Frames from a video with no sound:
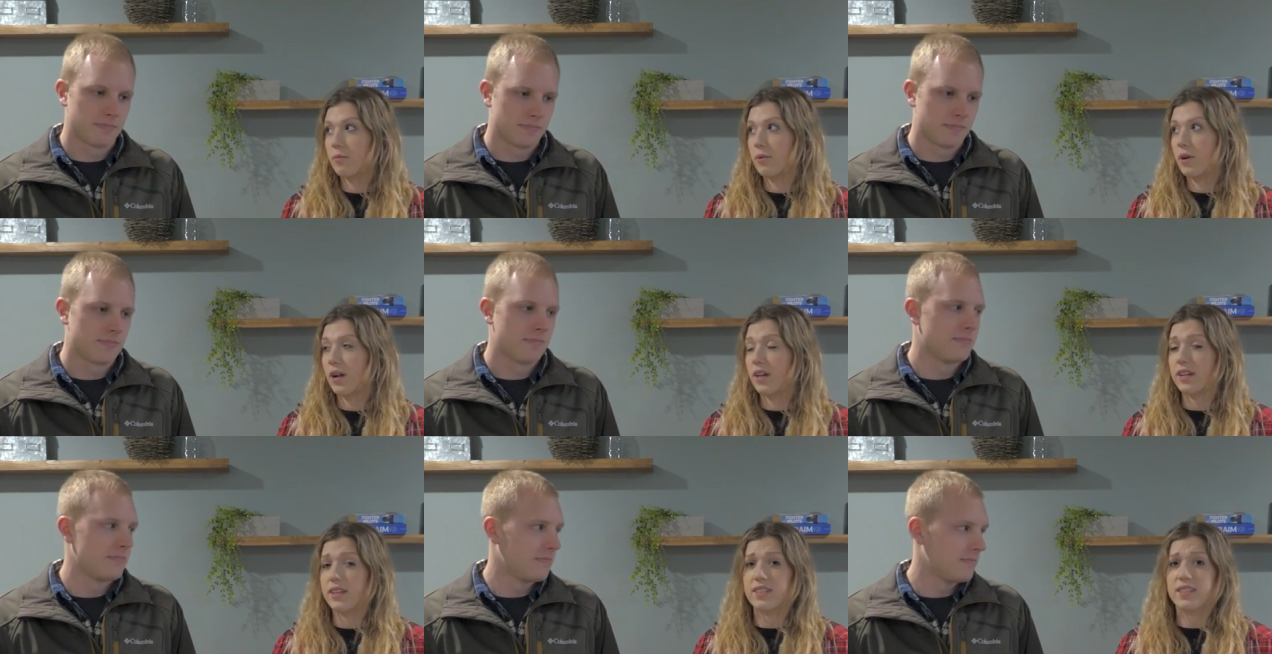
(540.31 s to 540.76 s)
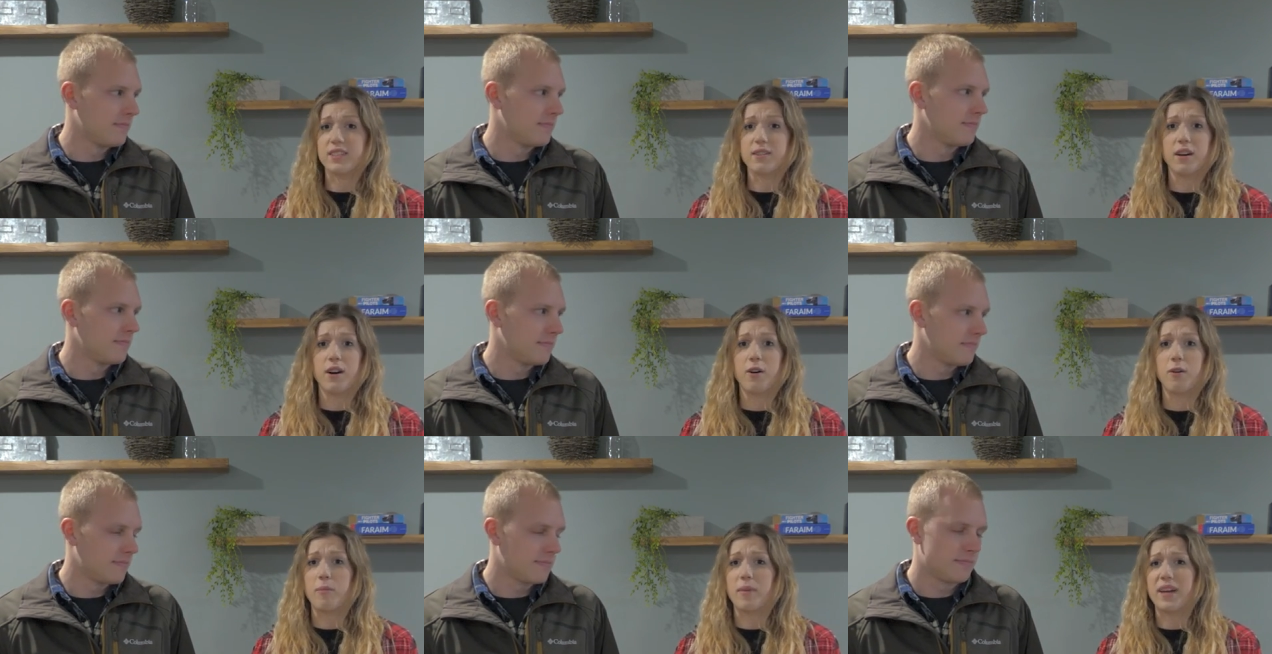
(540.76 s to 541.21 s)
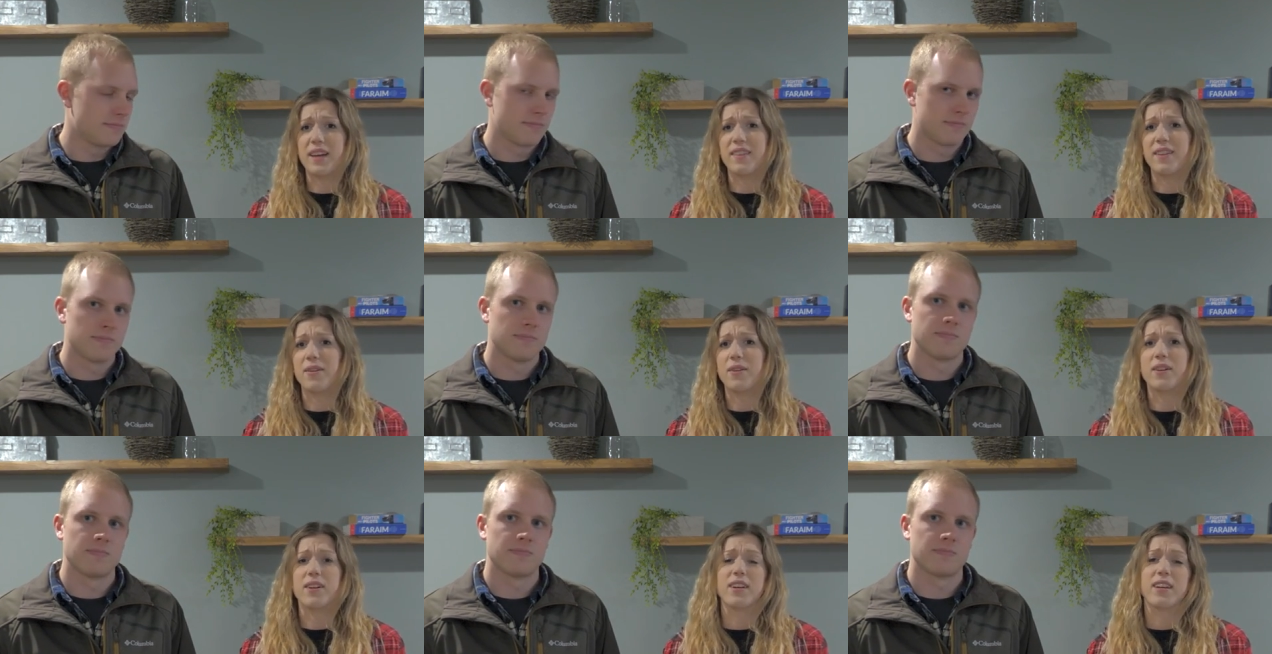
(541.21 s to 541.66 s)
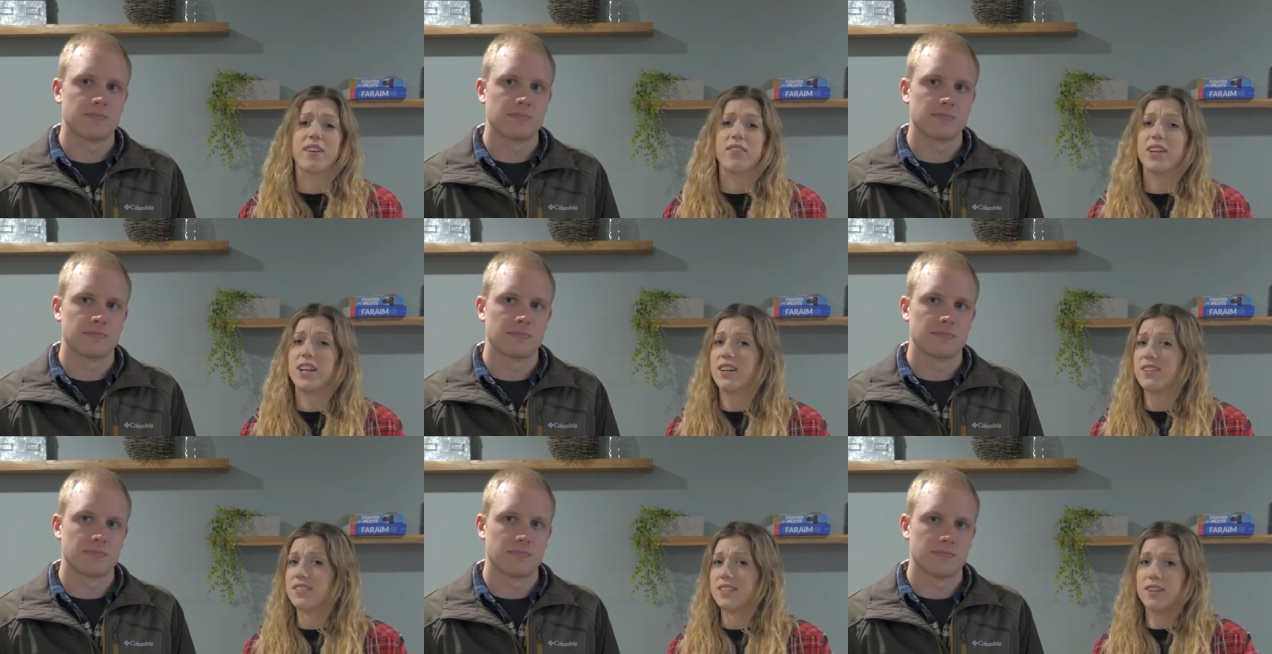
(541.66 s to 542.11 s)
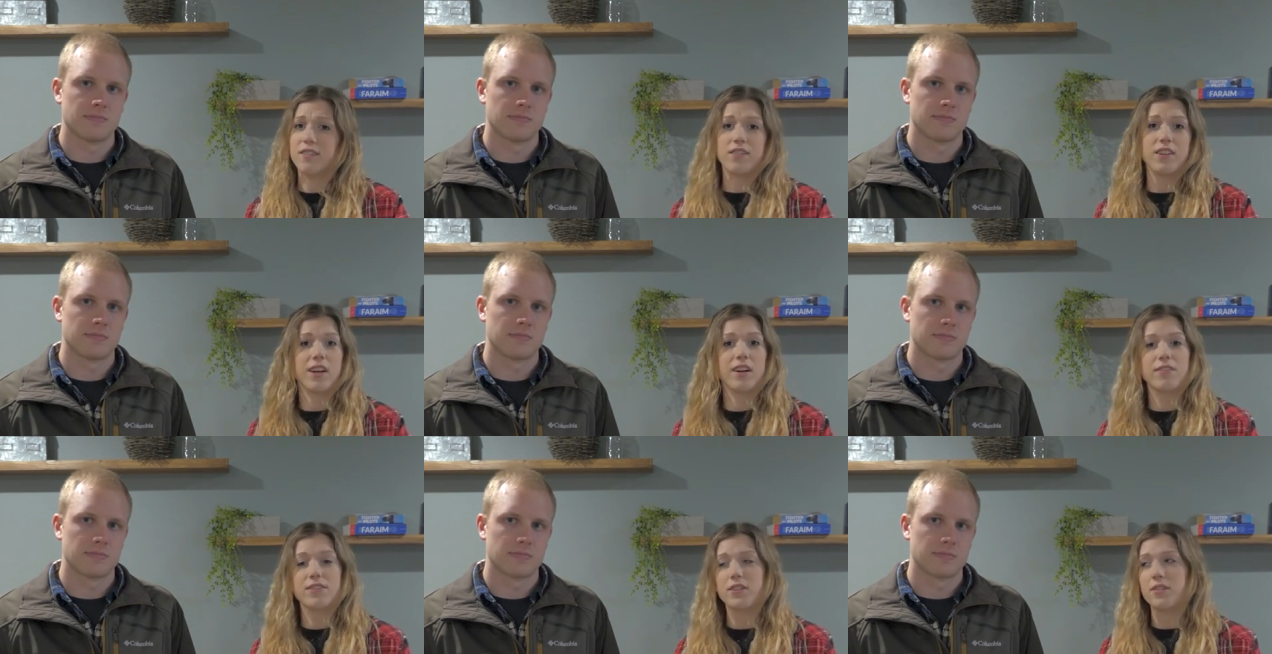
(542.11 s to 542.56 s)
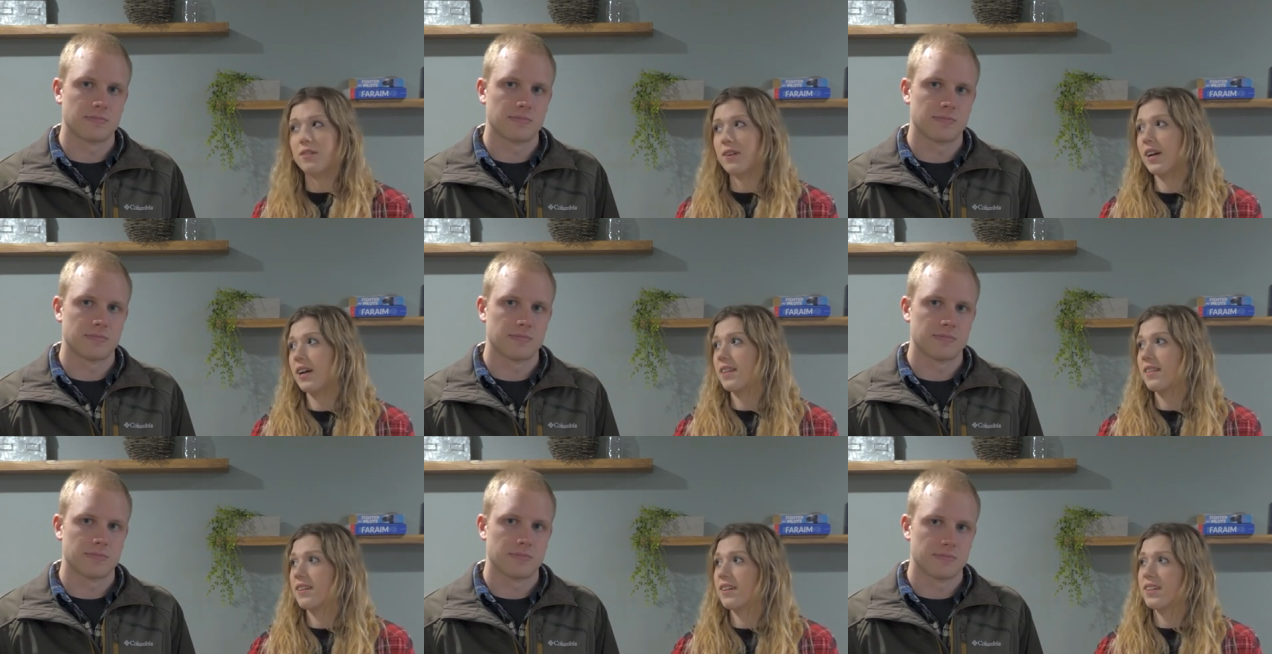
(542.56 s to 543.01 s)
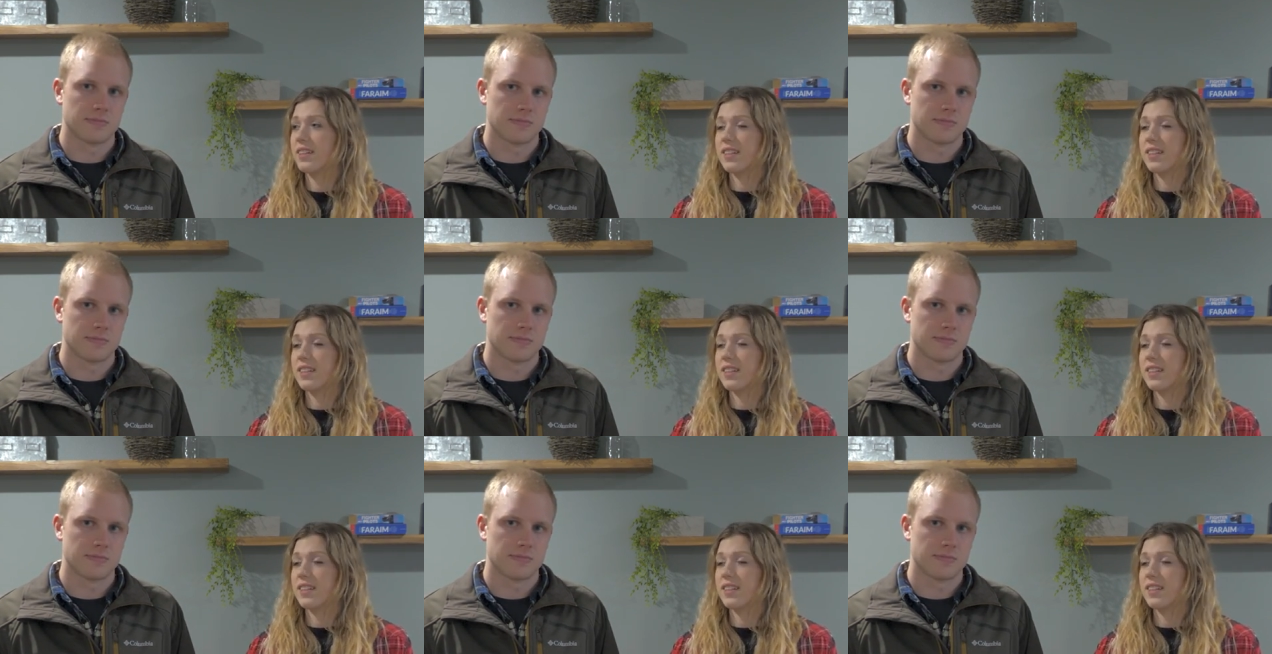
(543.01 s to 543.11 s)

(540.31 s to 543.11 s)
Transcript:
Speaker 1: their products. And oh man, they were giving out stuff left and right. And they're